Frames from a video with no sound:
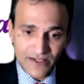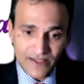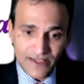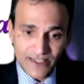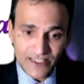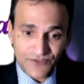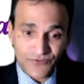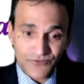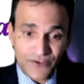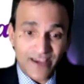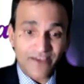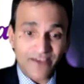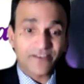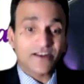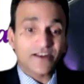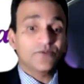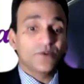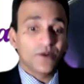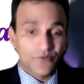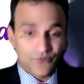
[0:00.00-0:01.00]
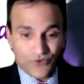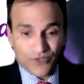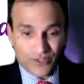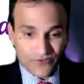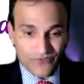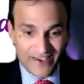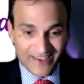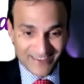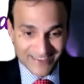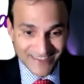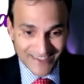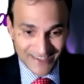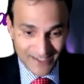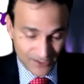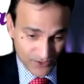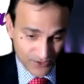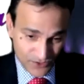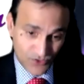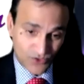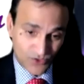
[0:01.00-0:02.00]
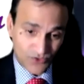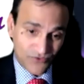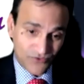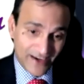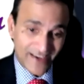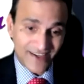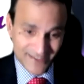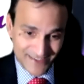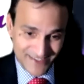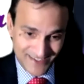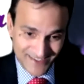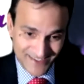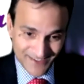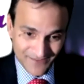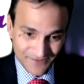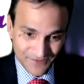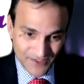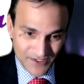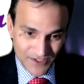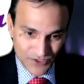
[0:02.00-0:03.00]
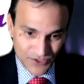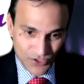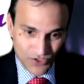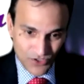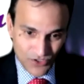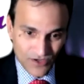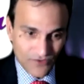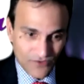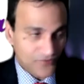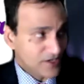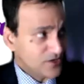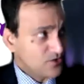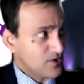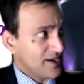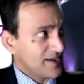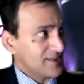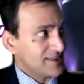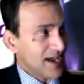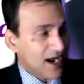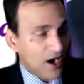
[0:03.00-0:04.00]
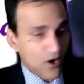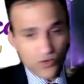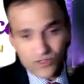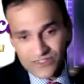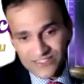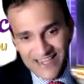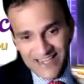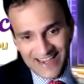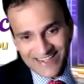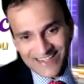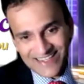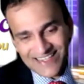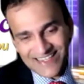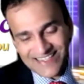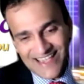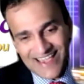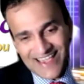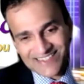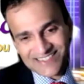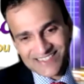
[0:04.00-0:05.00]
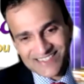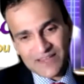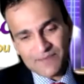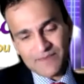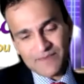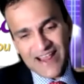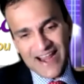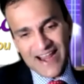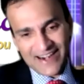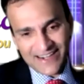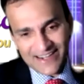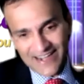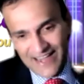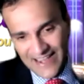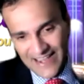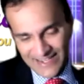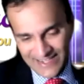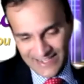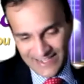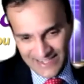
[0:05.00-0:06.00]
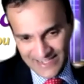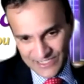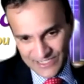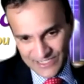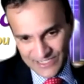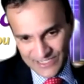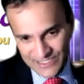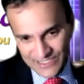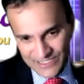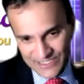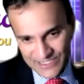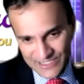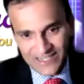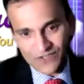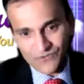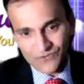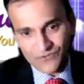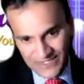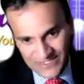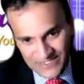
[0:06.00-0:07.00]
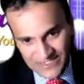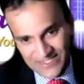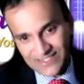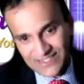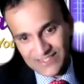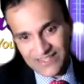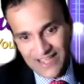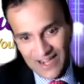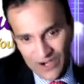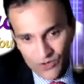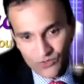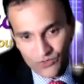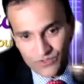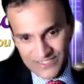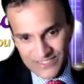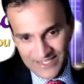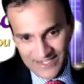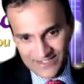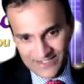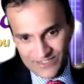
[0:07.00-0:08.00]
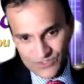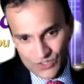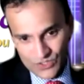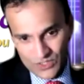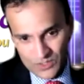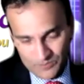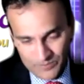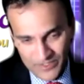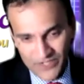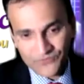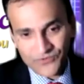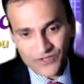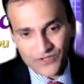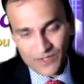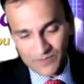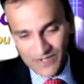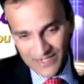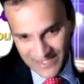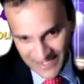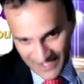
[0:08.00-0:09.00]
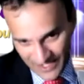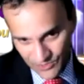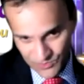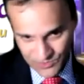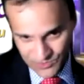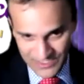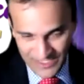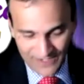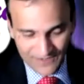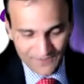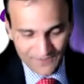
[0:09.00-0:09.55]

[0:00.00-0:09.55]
favorable for the vaccine, so viruses. So when you are in the outside, it's extremely unlikely to get the infection in the outside. So preferably outside.